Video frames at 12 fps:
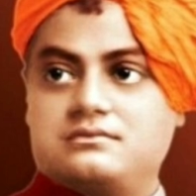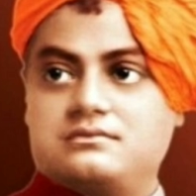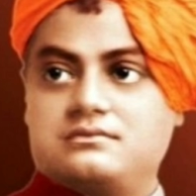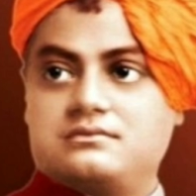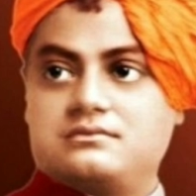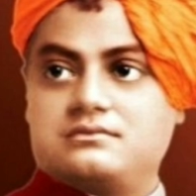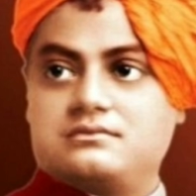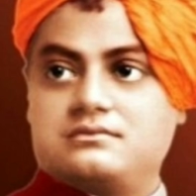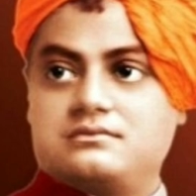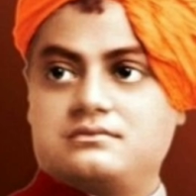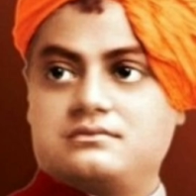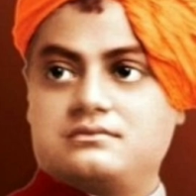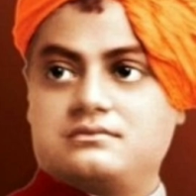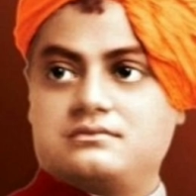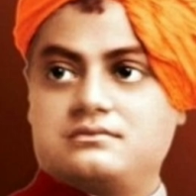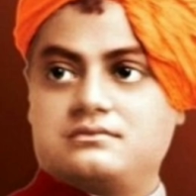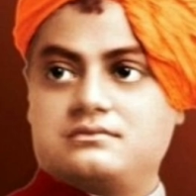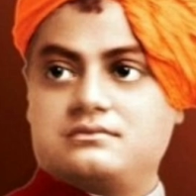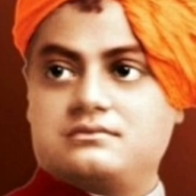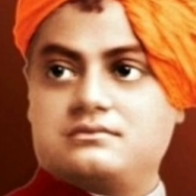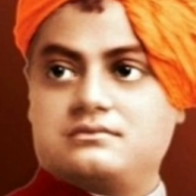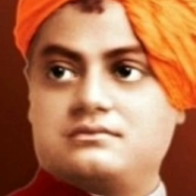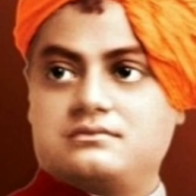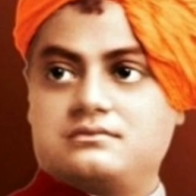
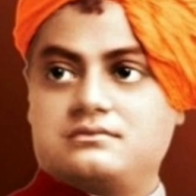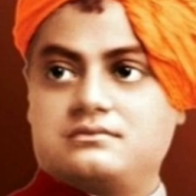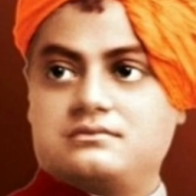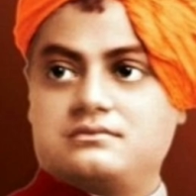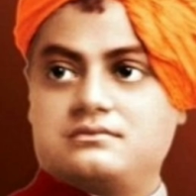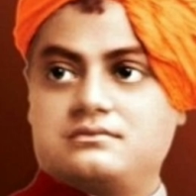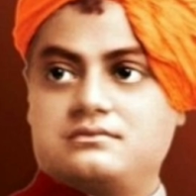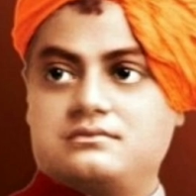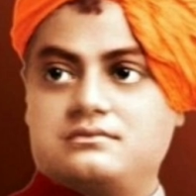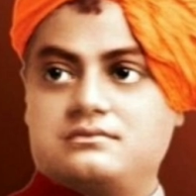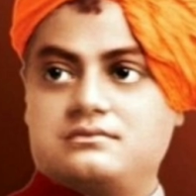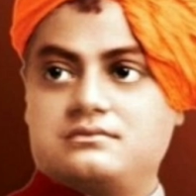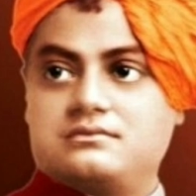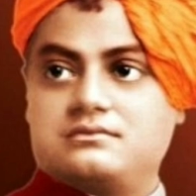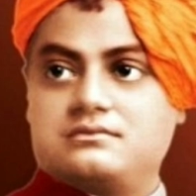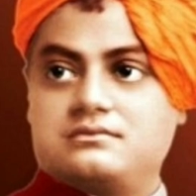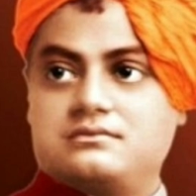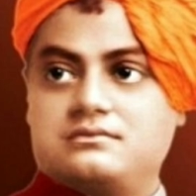Nobody speaks.